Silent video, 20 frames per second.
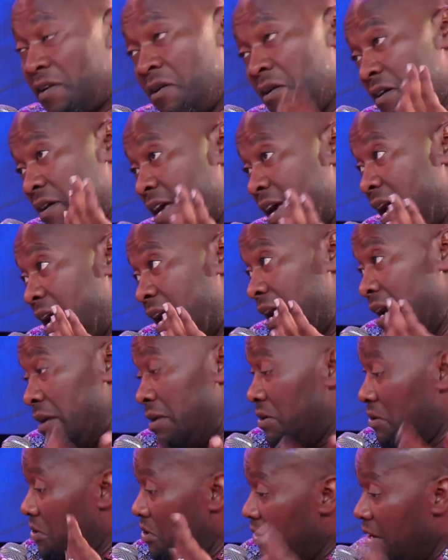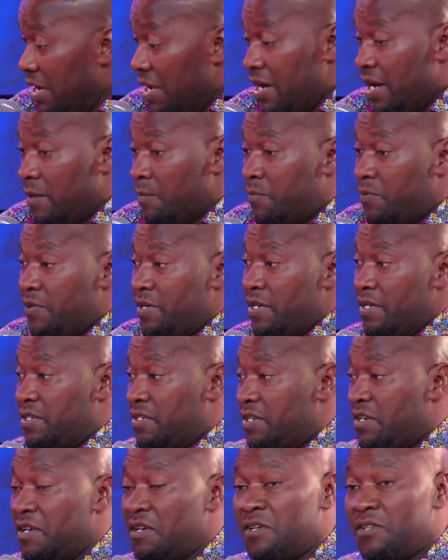okay, you go ahead and
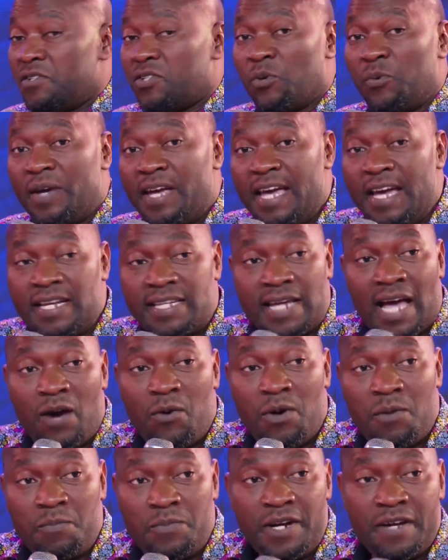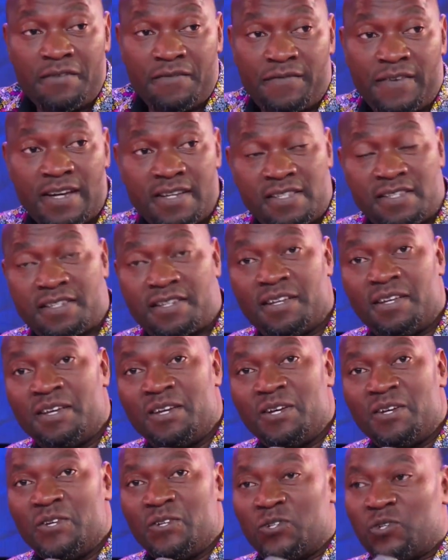preach. So we ate our breakfast.
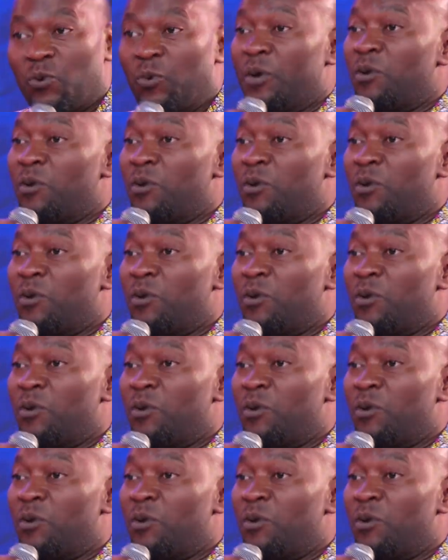So we